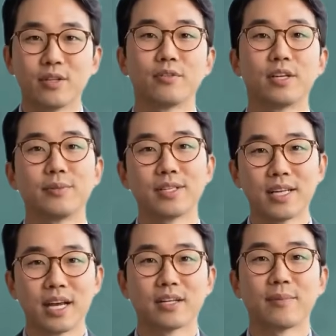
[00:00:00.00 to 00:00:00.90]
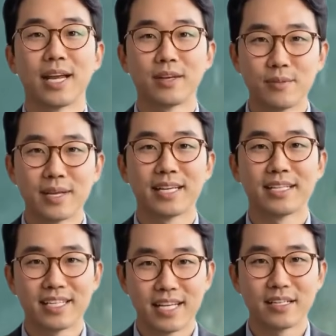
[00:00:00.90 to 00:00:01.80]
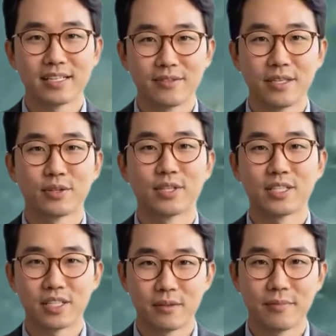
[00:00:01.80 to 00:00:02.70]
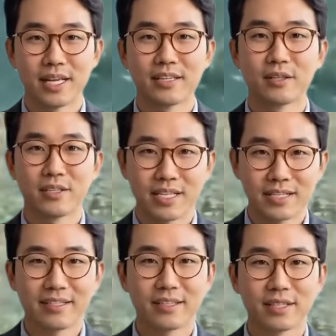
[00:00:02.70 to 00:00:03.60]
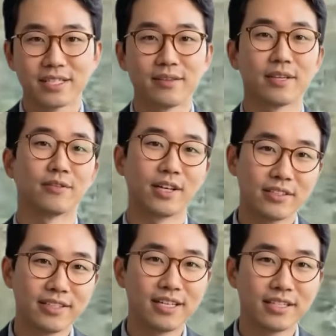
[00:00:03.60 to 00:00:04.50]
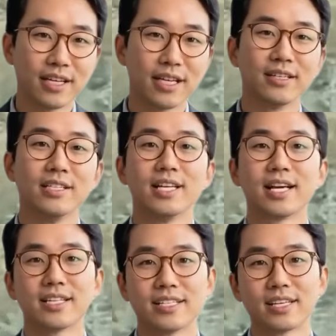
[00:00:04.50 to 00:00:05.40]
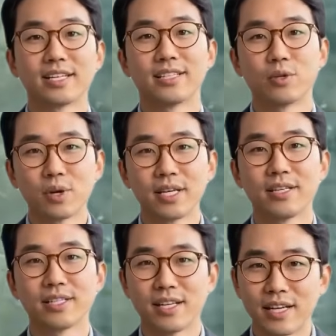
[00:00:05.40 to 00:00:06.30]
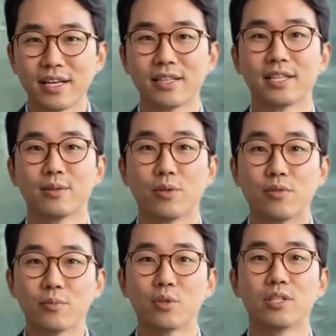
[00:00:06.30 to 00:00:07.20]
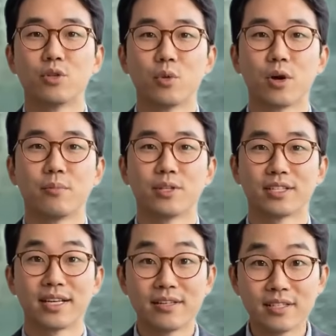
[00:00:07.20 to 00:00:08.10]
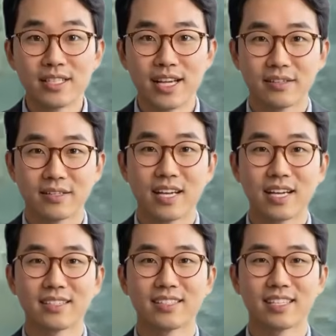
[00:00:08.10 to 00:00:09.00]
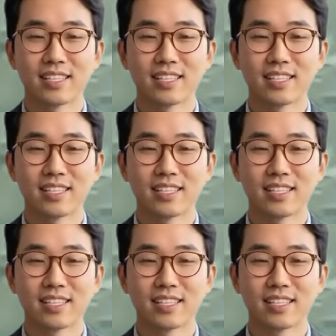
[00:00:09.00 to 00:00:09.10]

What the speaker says: the rear turret vulnerability. This vectors the payload directly into the main storage rack, maximizing the probability of a catastrophic ammunition detonation. When that ignites,